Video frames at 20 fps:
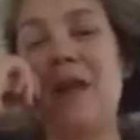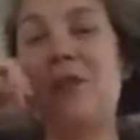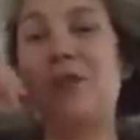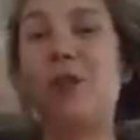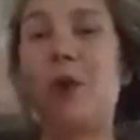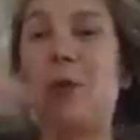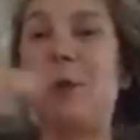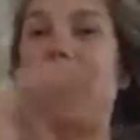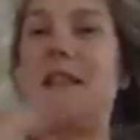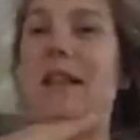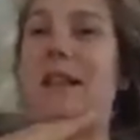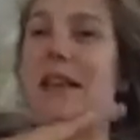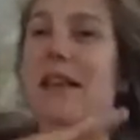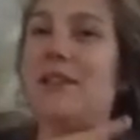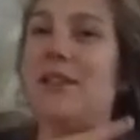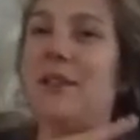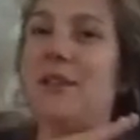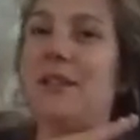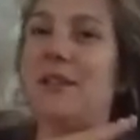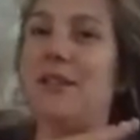So when he
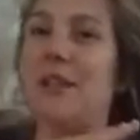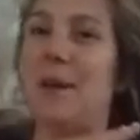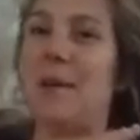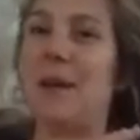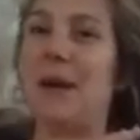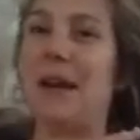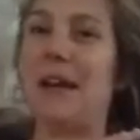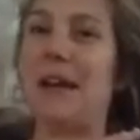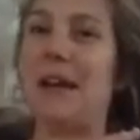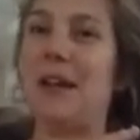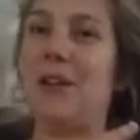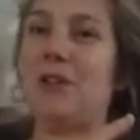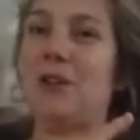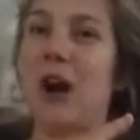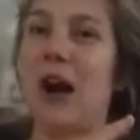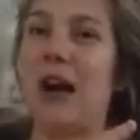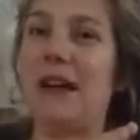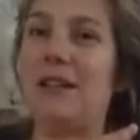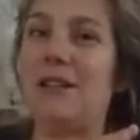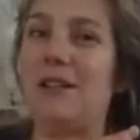lays on his stomach and he
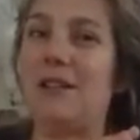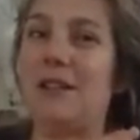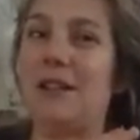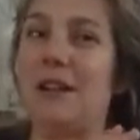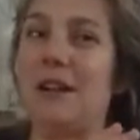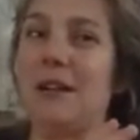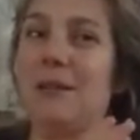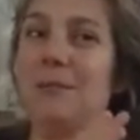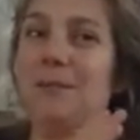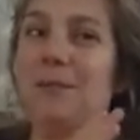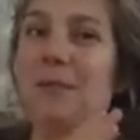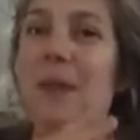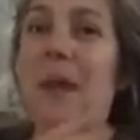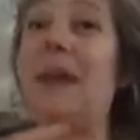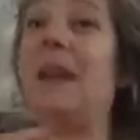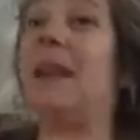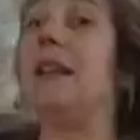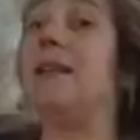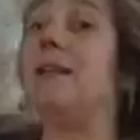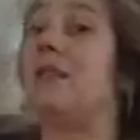
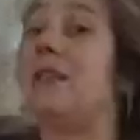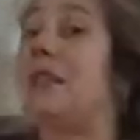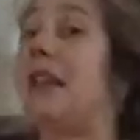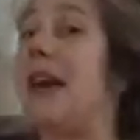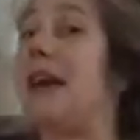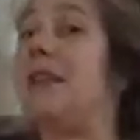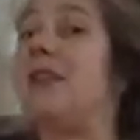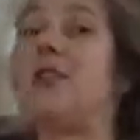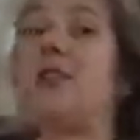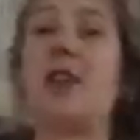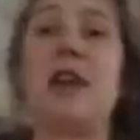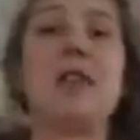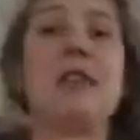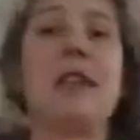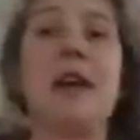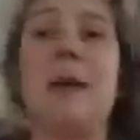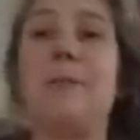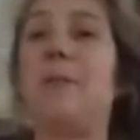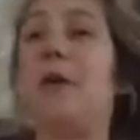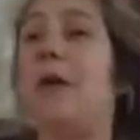he lifts his head and his chest
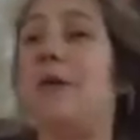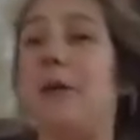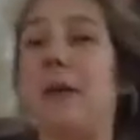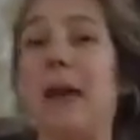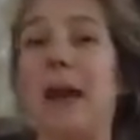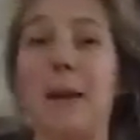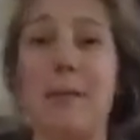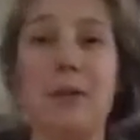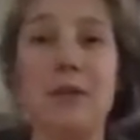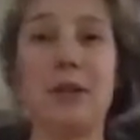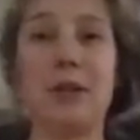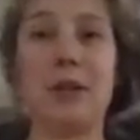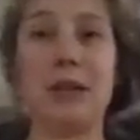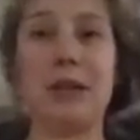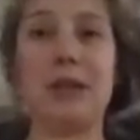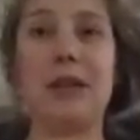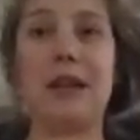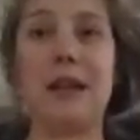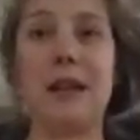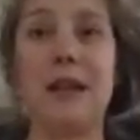up, like I
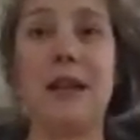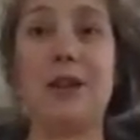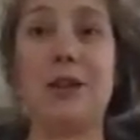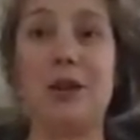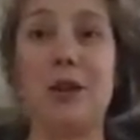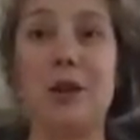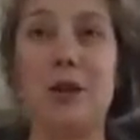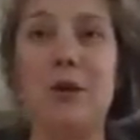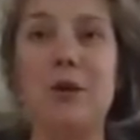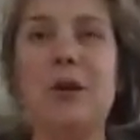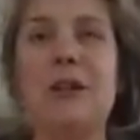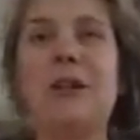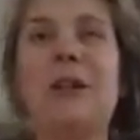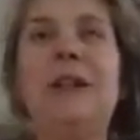mentioned that he can do,